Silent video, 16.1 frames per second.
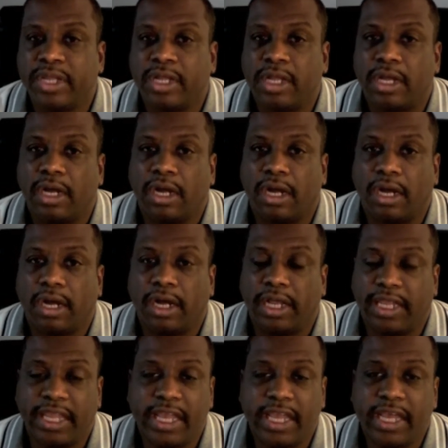
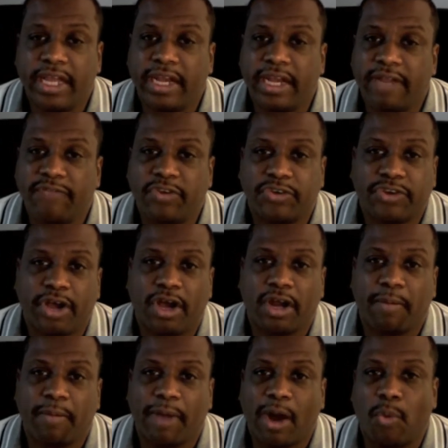Again, if you're
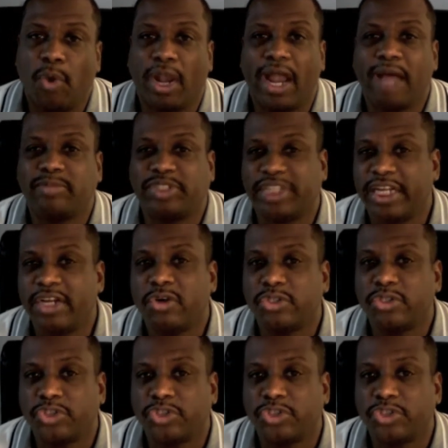talking about, well, I'm single, so